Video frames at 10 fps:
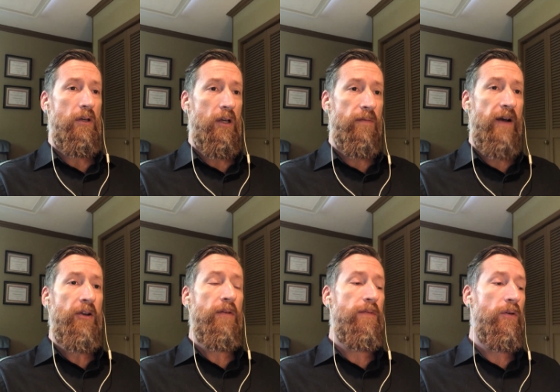You could
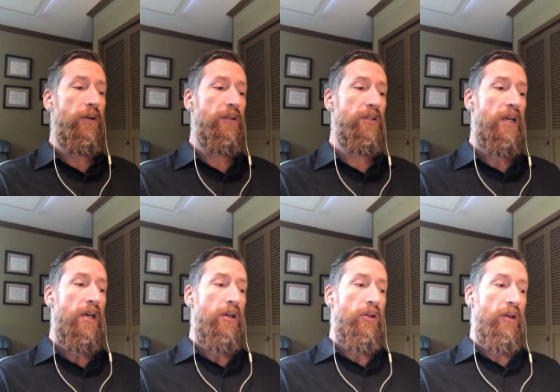find your focus,
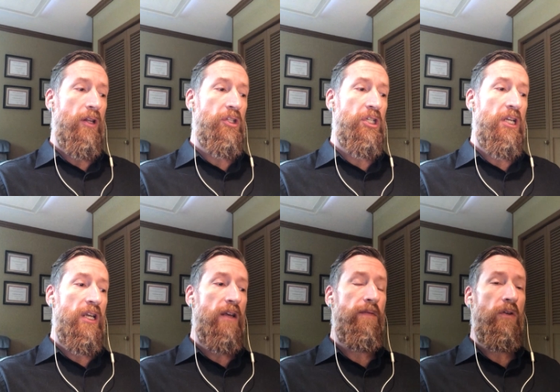you could
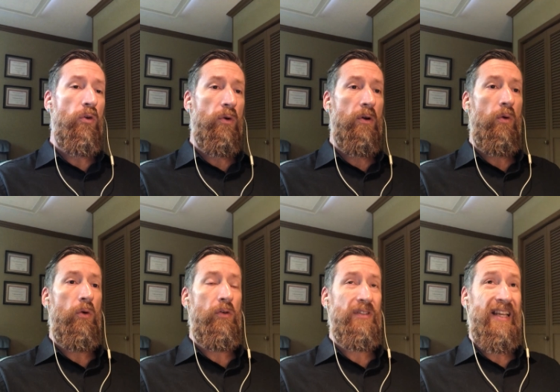achieve your
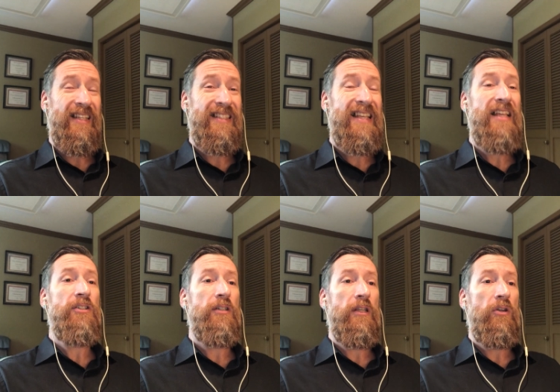goals, and
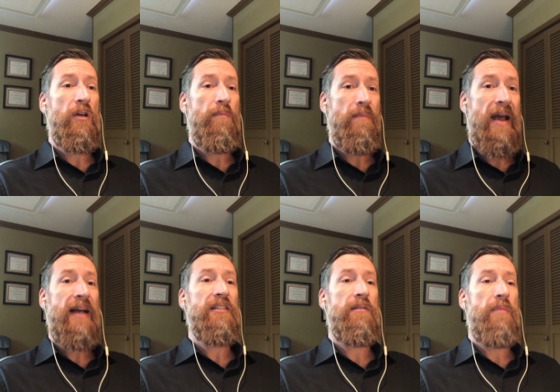essentially you can
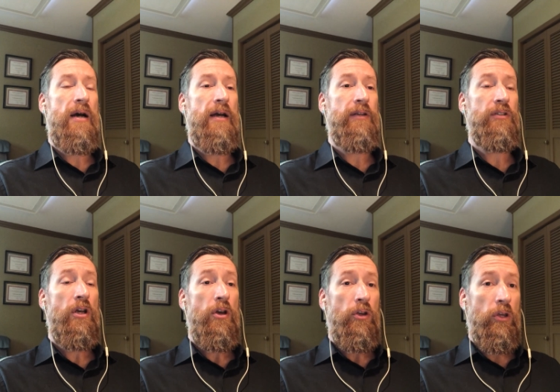maximize
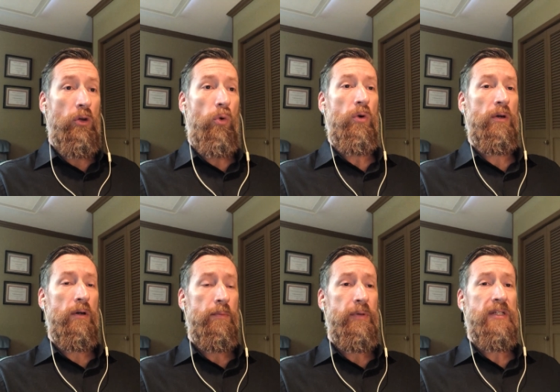
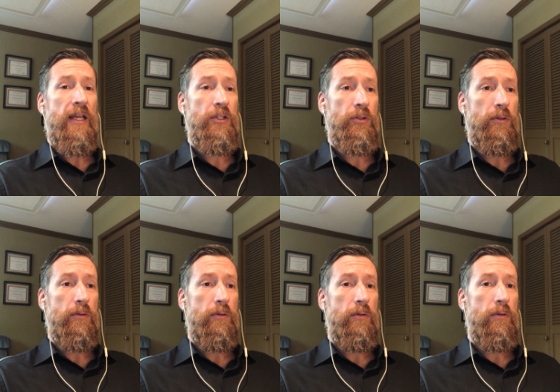your potential.
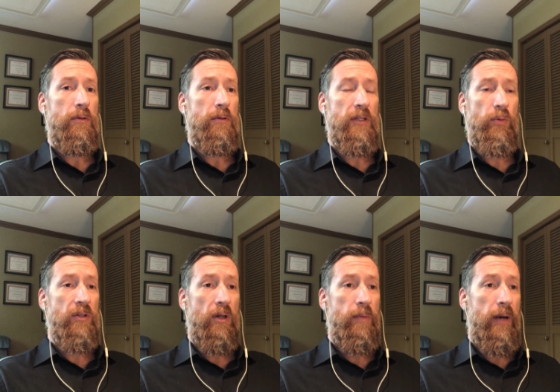That's what
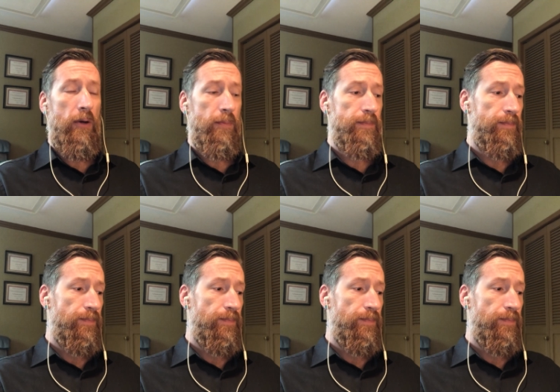it's all about.